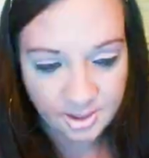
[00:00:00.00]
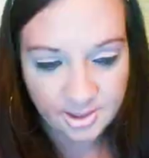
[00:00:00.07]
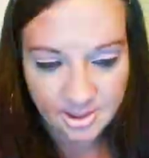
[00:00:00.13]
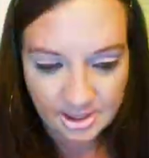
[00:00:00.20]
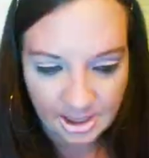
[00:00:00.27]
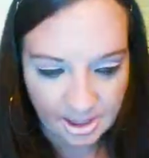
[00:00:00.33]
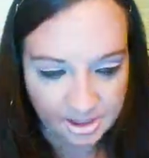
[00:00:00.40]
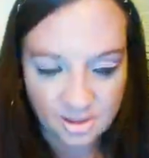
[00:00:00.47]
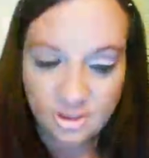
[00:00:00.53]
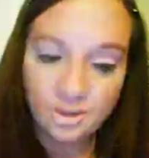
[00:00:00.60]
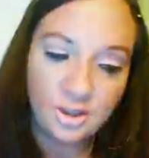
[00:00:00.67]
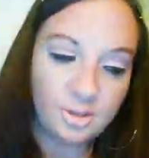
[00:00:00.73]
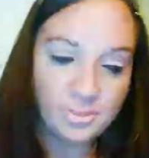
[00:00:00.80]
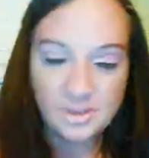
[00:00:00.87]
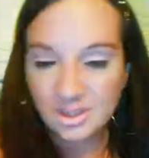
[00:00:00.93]
this gangster
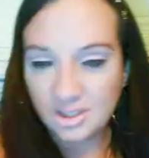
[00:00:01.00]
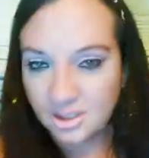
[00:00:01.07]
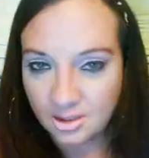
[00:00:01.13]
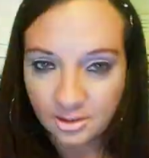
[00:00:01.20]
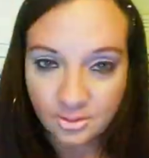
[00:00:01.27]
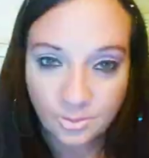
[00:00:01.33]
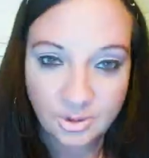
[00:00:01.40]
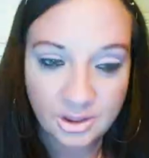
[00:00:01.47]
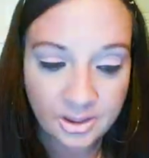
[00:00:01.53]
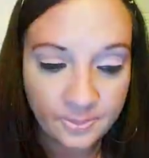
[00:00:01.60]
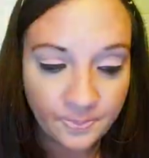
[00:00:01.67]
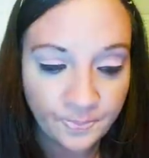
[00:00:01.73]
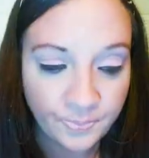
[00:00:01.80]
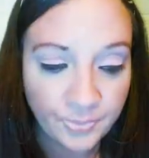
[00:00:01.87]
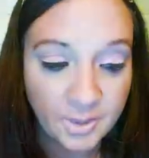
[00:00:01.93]
you've been dealing with,
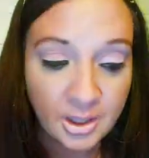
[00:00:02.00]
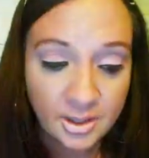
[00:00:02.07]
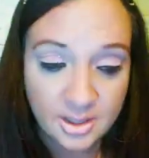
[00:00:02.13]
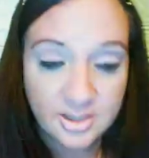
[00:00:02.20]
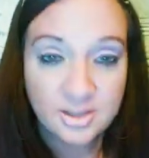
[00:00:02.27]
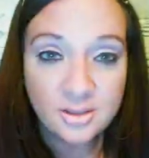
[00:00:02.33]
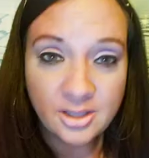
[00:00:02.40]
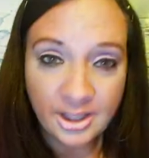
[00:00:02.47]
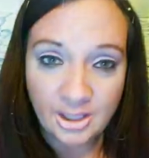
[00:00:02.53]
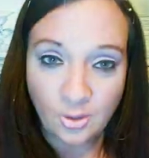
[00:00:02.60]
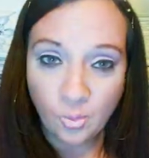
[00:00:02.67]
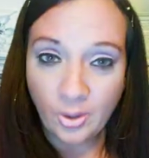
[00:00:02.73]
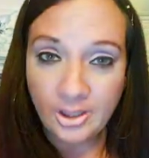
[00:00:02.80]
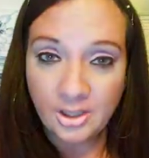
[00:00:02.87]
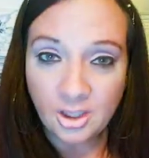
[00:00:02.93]
this is like
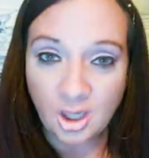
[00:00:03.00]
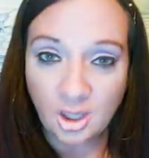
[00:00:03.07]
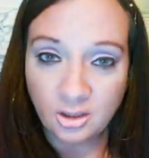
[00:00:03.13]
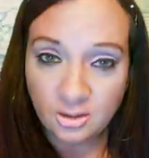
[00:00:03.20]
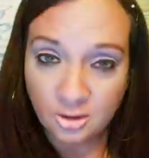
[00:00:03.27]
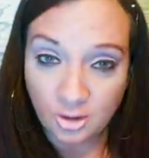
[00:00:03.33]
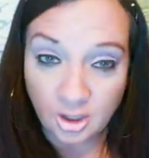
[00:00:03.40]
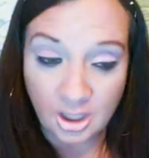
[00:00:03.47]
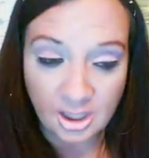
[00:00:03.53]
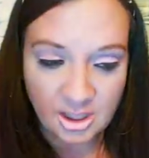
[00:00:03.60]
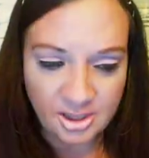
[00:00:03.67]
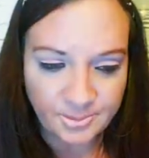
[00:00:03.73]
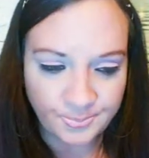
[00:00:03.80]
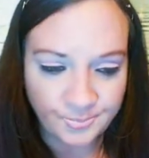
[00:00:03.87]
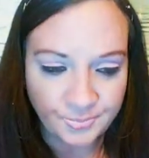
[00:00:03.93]
white collar
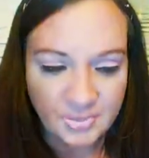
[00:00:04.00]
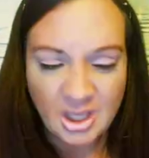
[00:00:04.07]
crime.